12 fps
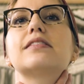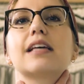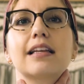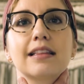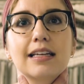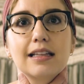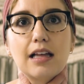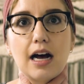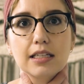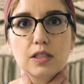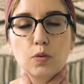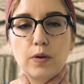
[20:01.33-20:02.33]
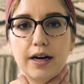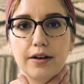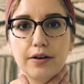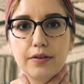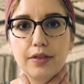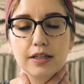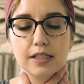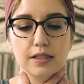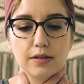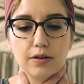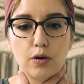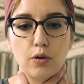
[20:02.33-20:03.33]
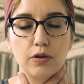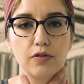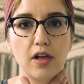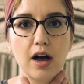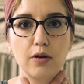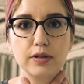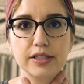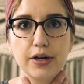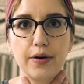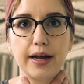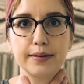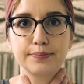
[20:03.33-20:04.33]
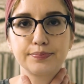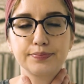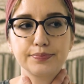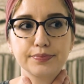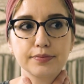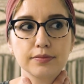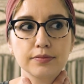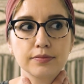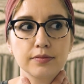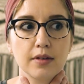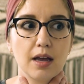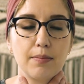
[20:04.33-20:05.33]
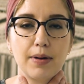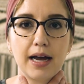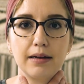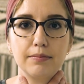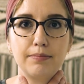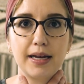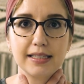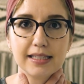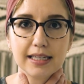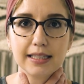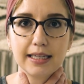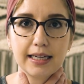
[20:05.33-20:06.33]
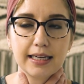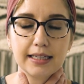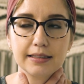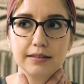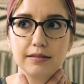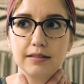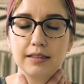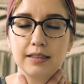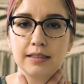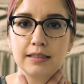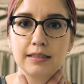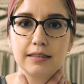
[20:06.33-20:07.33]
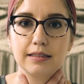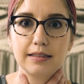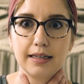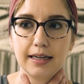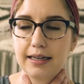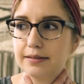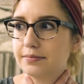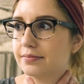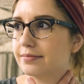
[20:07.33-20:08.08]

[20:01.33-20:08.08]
I suddenly lost where this whole vlog was going. But basically, yeah.